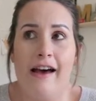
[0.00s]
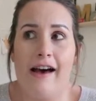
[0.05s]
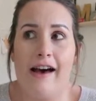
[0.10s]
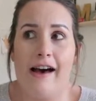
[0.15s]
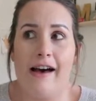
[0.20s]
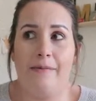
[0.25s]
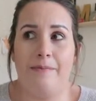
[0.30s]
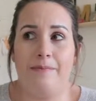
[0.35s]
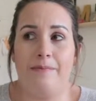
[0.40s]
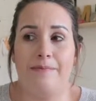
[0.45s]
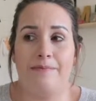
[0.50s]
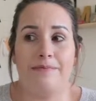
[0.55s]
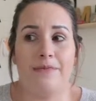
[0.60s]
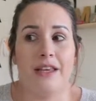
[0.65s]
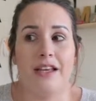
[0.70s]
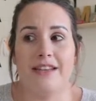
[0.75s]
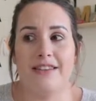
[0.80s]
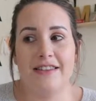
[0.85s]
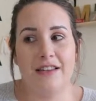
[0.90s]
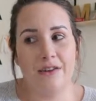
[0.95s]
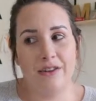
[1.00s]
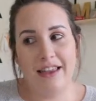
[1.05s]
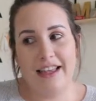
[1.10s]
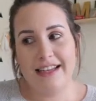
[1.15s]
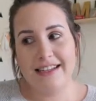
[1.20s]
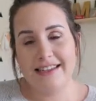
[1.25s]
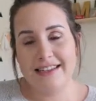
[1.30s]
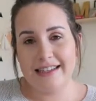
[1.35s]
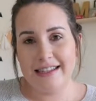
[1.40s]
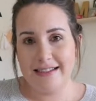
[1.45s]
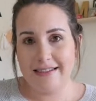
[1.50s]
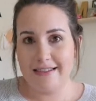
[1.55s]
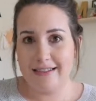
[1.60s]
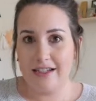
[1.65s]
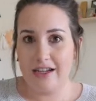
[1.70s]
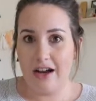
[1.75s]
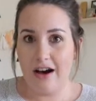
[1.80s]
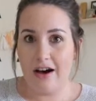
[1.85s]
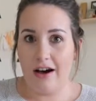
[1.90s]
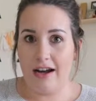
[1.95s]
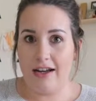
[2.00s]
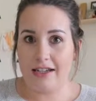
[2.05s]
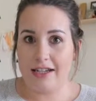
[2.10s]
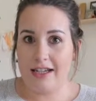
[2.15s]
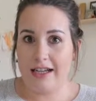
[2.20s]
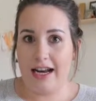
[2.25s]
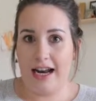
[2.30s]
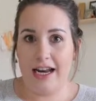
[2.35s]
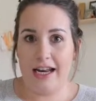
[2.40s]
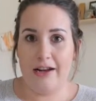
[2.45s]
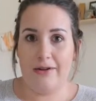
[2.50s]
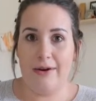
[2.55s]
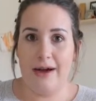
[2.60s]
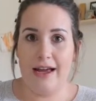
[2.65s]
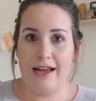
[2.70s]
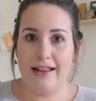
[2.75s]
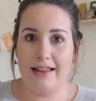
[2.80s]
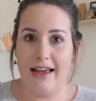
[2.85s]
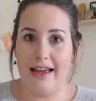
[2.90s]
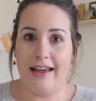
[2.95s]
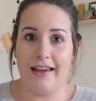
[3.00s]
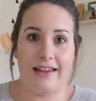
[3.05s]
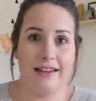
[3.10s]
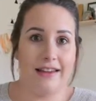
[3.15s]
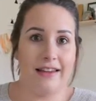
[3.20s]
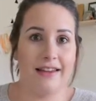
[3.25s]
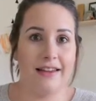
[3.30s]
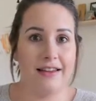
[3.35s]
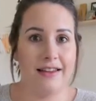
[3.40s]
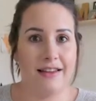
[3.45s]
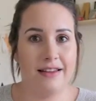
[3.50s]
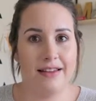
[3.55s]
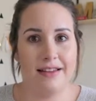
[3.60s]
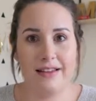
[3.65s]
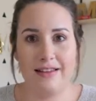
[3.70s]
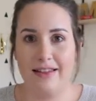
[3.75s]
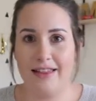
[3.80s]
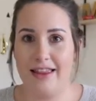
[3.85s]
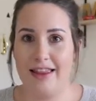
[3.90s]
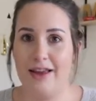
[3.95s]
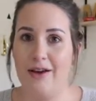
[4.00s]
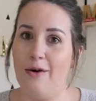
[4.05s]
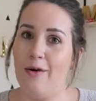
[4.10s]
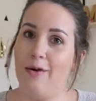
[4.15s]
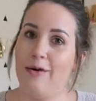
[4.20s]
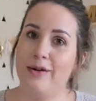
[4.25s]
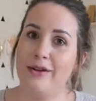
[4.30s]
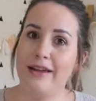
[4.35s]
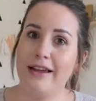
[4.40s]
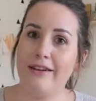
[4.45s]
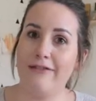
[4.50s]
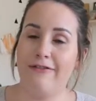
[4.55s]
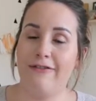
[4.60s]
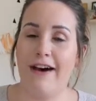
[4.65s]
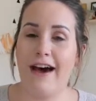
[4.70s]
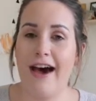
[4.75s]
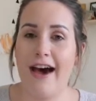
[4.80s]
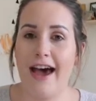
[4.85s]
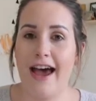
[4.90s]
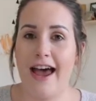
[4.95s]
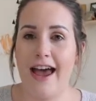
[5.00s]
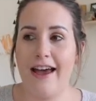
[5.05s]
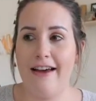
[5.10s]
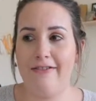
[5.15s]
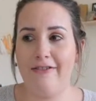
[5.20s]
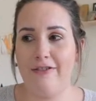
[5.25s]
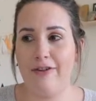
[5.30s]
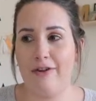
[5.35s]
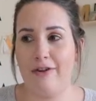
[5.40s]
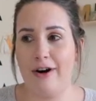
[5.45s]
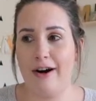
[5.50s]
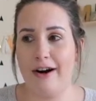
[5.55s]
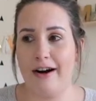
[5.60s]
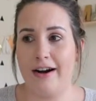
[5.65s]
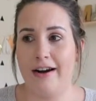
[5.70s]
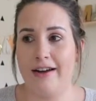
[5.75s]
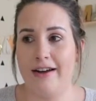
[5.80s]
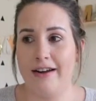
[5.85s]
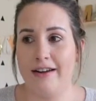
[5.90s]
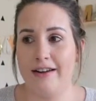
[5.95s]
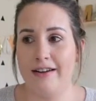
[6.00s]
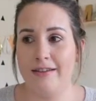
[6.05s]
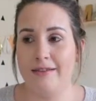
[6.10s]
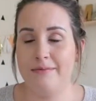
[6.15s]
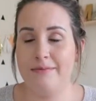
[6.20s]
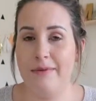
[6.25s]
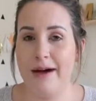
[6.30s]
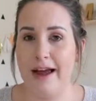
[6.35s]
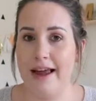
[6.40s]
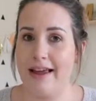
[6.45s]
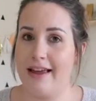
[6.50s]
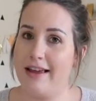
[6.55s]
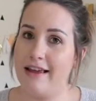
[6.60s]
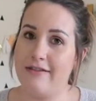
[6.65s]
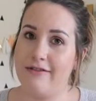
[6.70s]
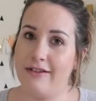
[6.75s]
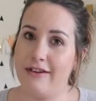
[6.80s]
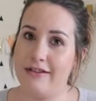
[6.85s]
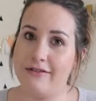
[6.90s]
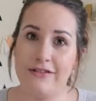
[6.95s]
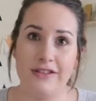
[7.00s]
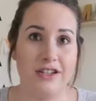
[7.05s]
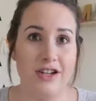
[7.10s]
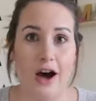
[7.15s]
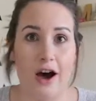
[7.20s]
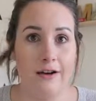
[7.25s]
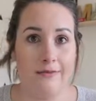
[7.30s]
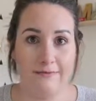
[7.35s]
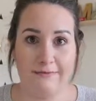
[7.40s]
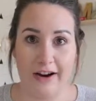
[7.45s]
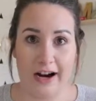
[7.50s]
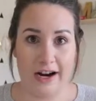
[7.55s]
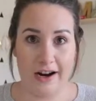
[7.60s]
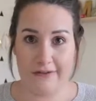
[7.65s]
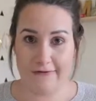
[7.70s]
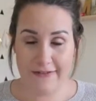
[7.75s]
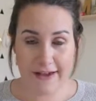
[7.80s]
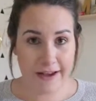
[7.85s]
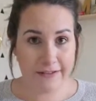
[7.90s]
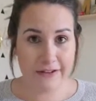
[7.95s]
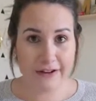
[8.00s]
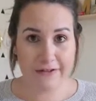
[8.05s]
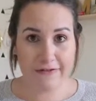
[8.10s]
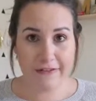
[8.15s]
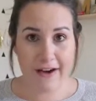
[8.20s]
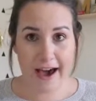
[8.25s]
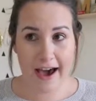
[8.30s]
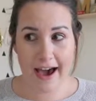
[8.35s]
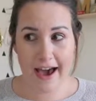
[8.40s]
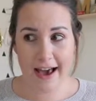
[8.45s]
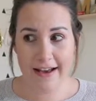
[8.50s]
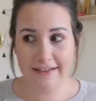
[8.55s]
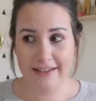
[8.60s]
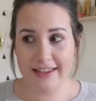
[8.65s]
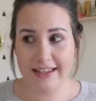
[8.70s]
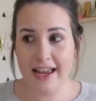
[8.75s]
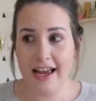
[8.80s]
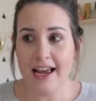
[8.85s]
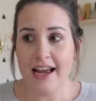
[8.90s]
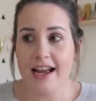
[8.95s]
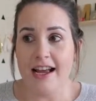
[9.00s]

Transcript: So this is not in any way like the only 5 or my even top very favorite 5s.